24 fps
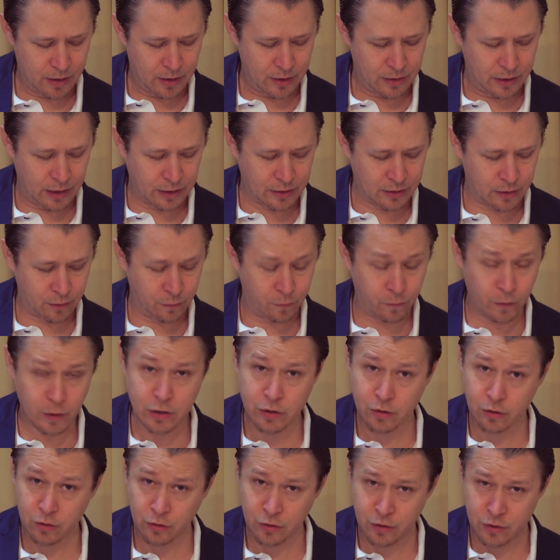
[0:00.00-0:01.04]
That's the
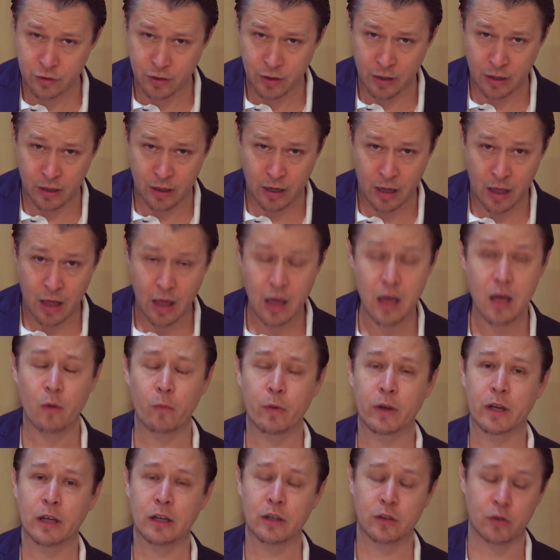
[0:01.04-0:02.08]
first concern.
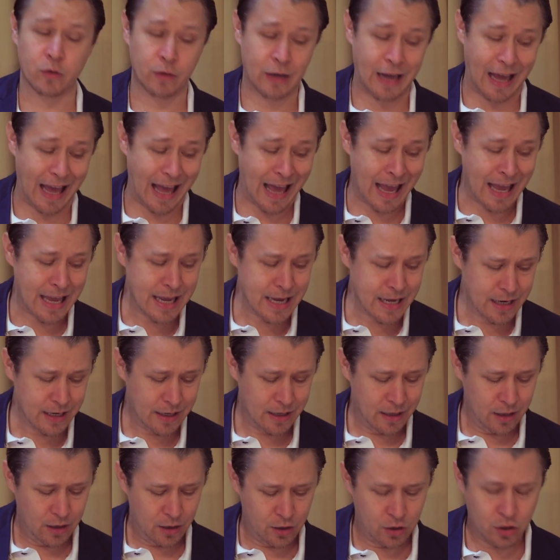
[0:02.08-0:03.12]
We're going to do an A
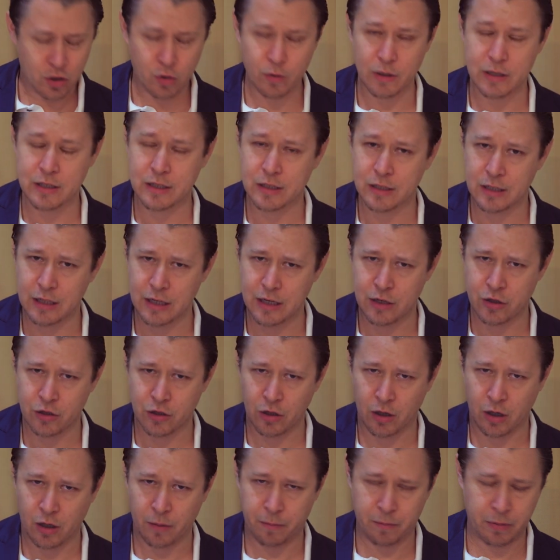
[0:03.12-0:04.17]
to a C
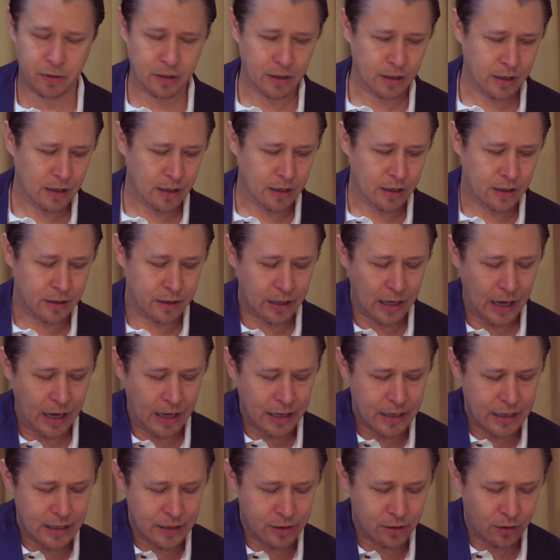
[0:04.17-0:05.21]
sharp. The
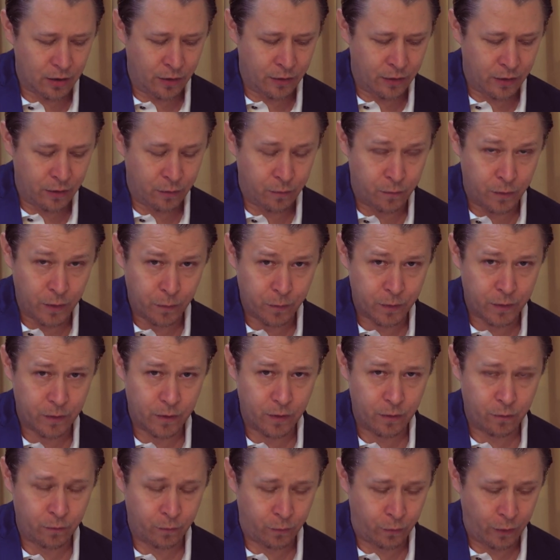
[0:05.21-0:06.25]
A is on the 5th
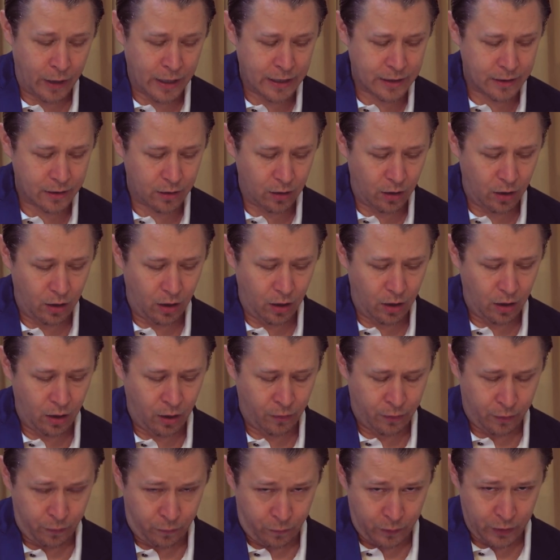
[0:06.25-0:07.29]
fret
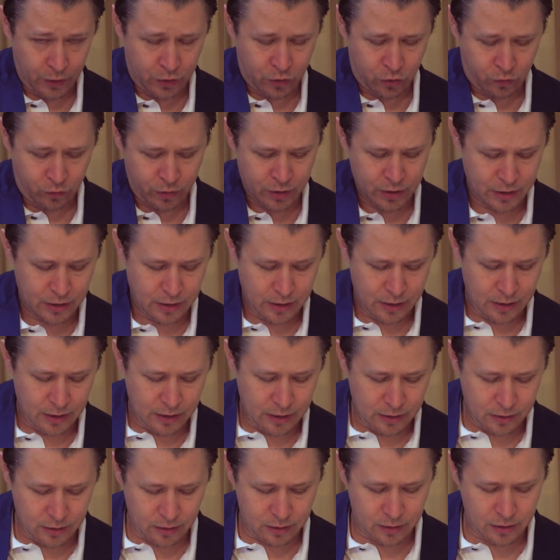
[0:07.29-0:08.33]
of the first string.
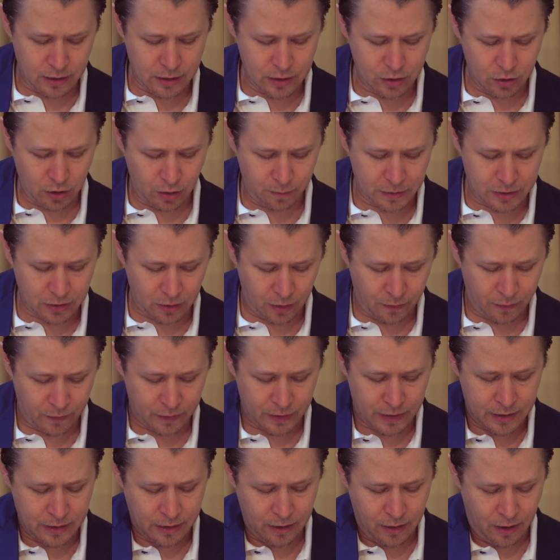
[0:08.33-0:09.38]
The C sharp is on
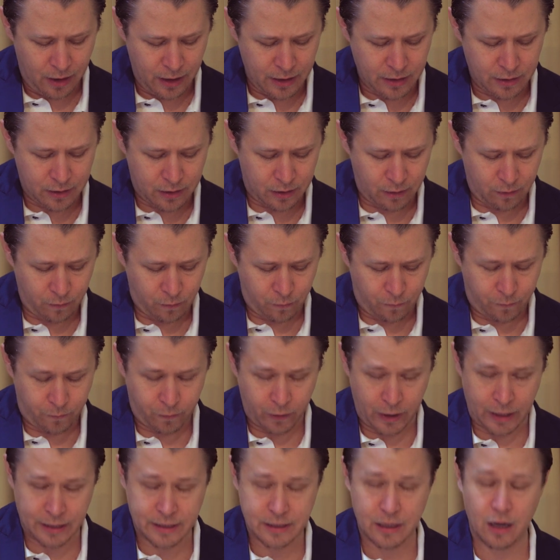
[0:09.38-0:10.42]
the 9th
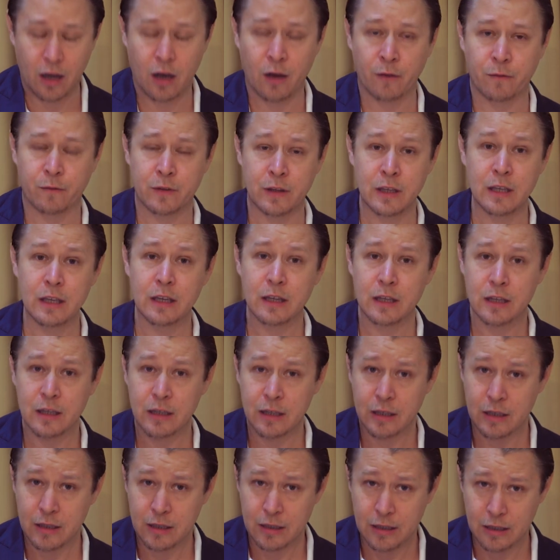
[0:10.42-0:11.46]
fret of the
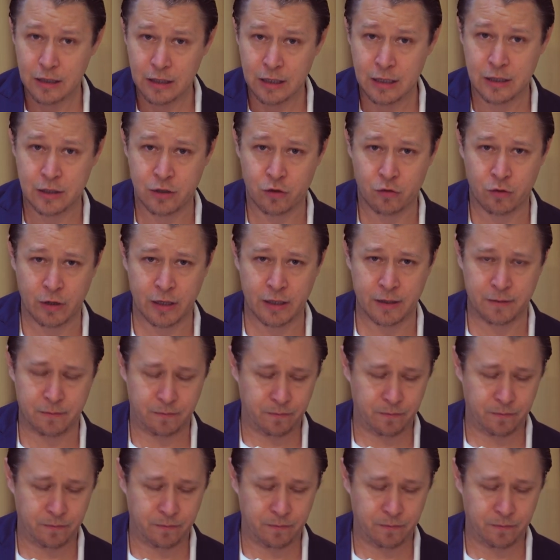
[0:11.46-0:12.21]
E string.